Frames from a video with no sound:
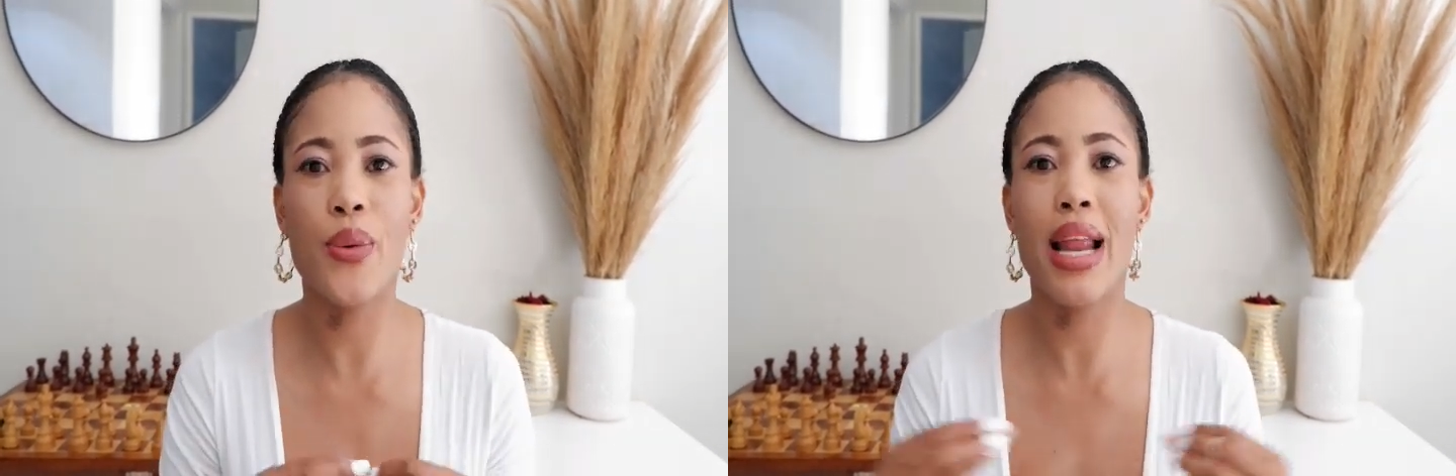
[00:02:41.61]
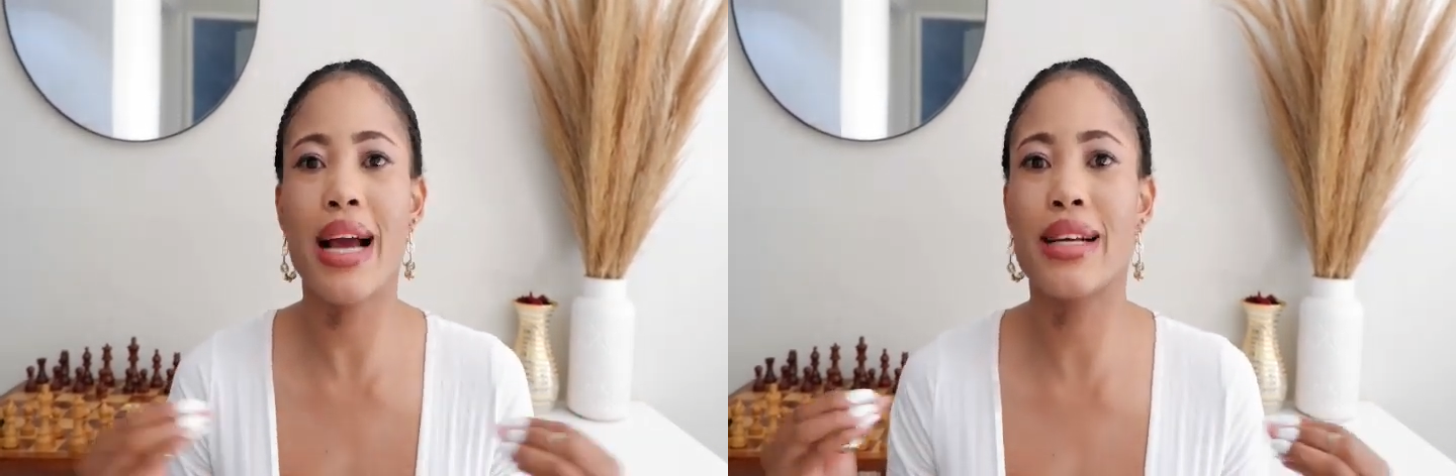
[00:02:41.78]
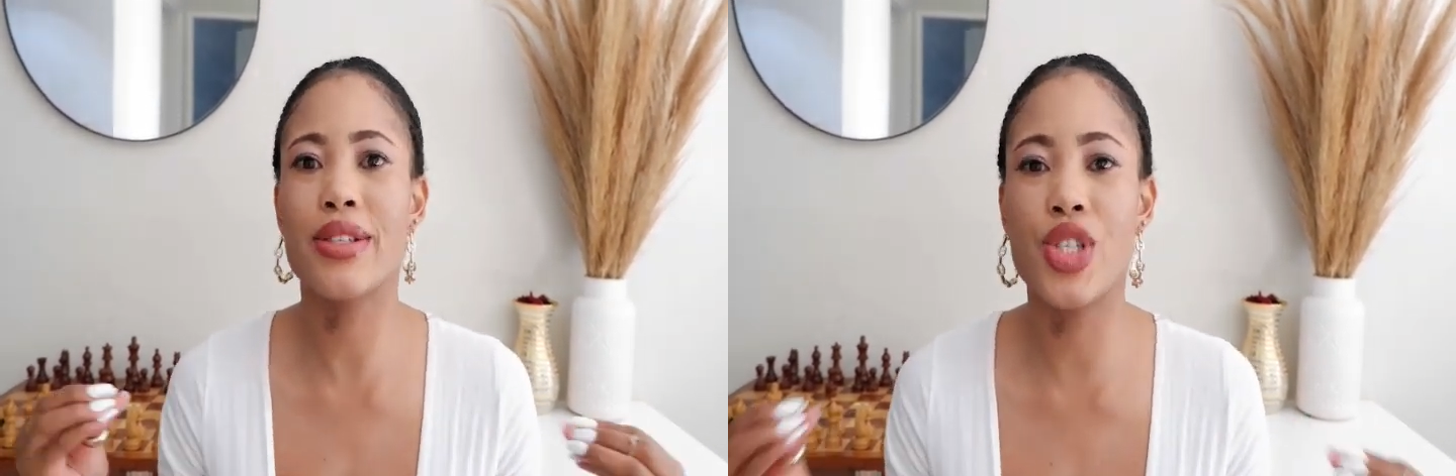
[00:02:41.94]

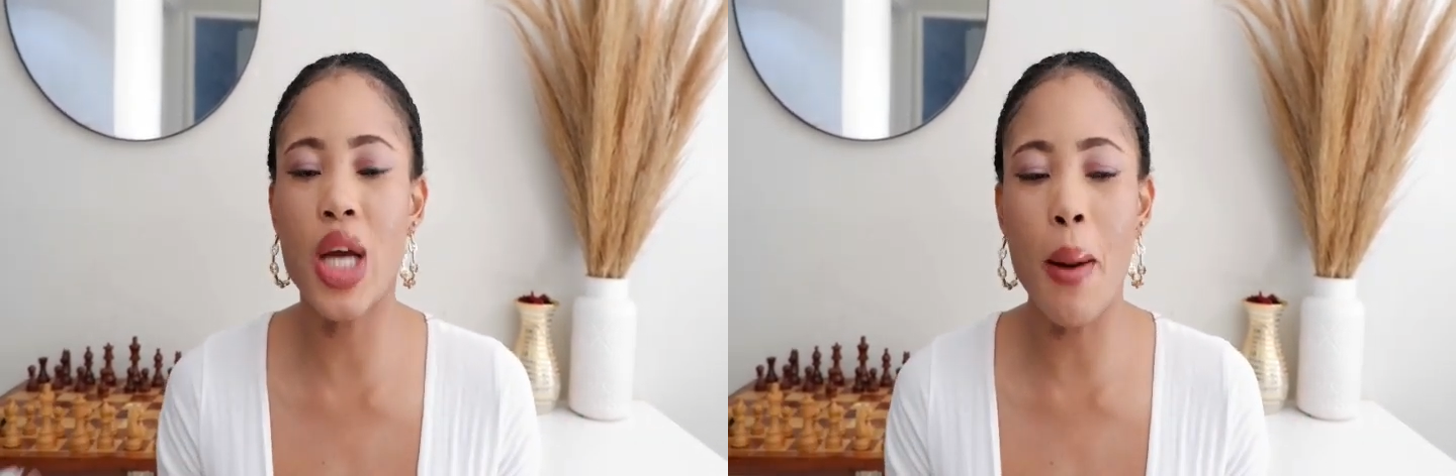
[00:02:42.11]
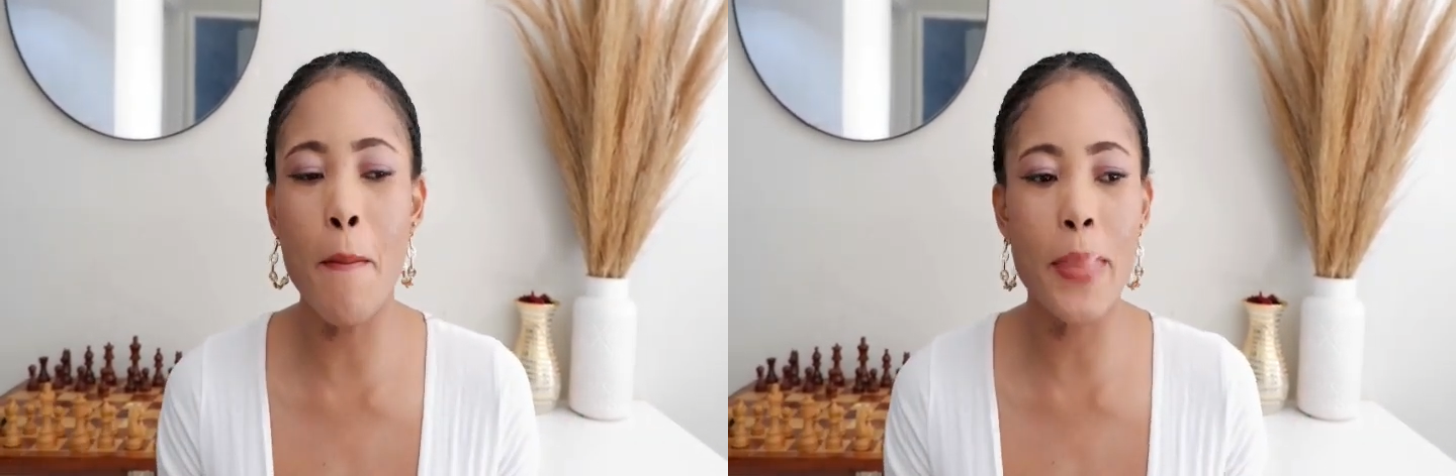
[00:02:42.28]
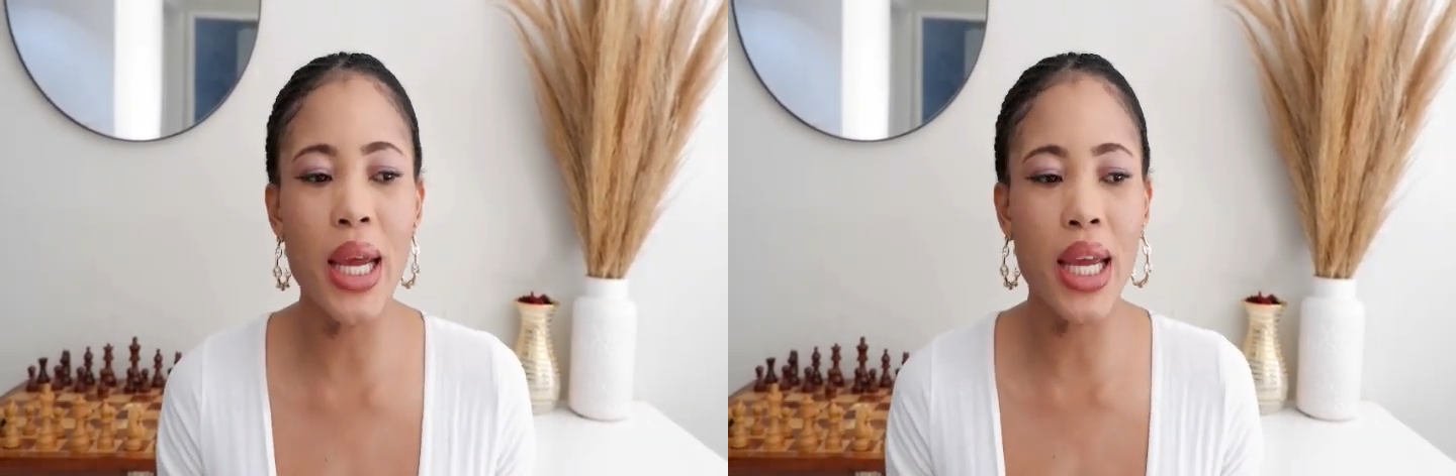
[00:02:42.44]
We were like
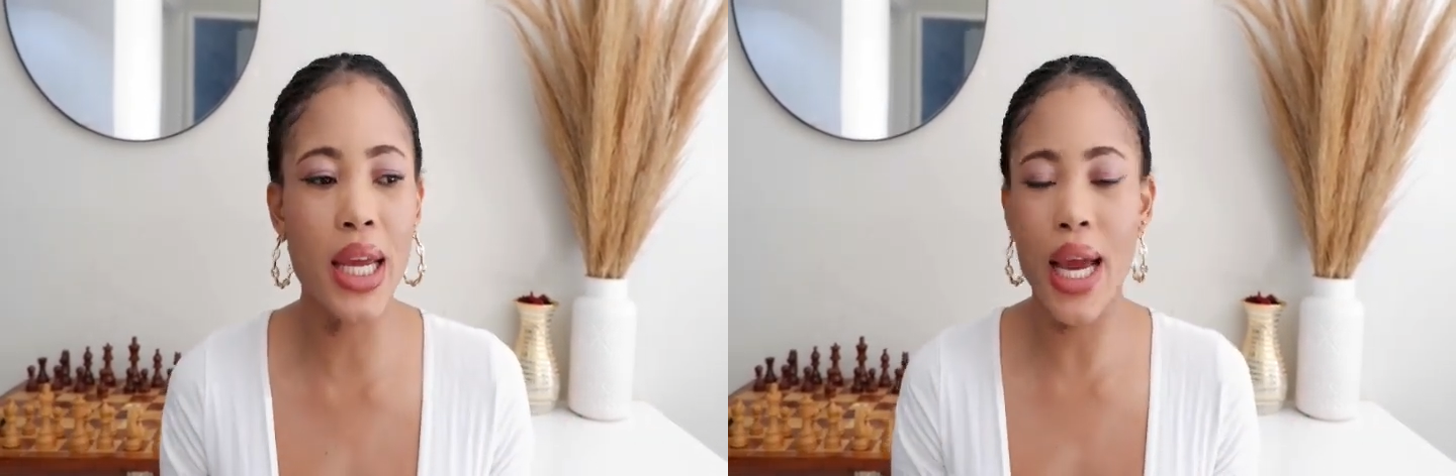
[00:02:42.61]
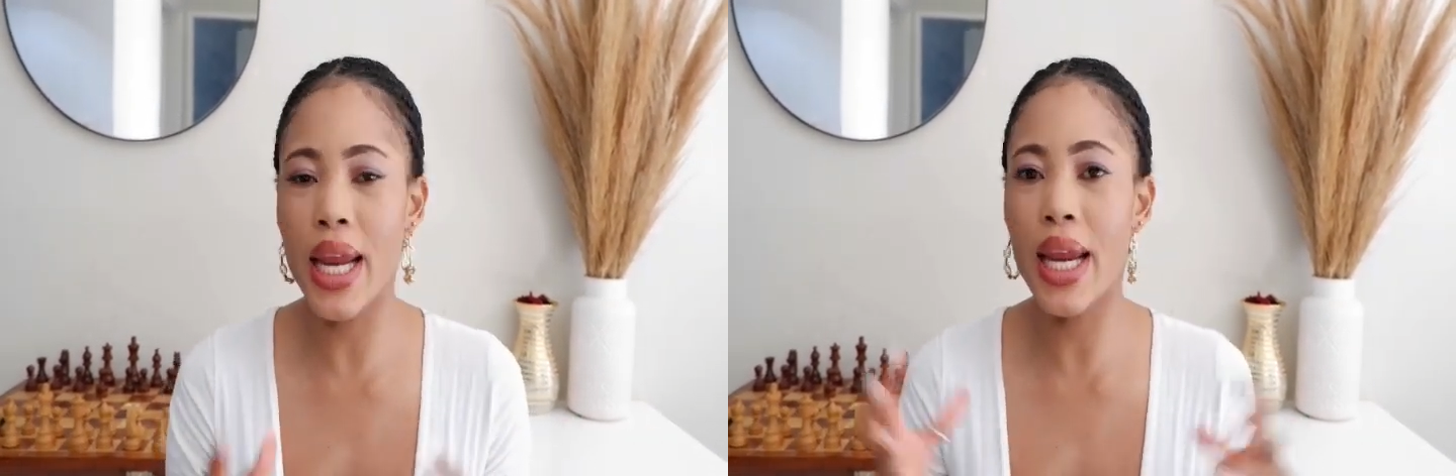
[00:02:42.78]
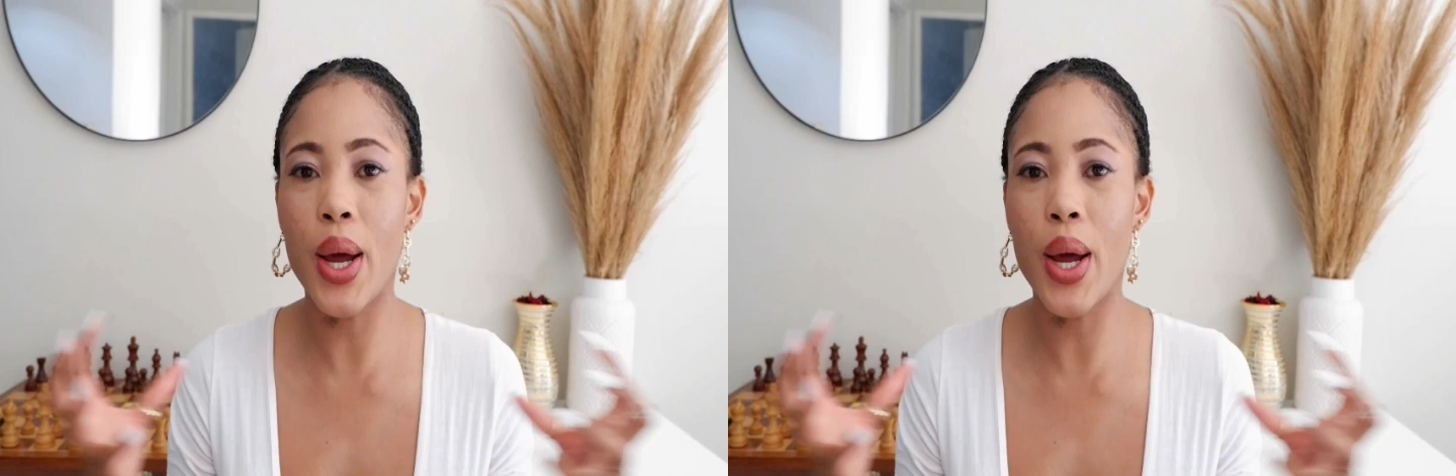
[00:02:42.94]
jumping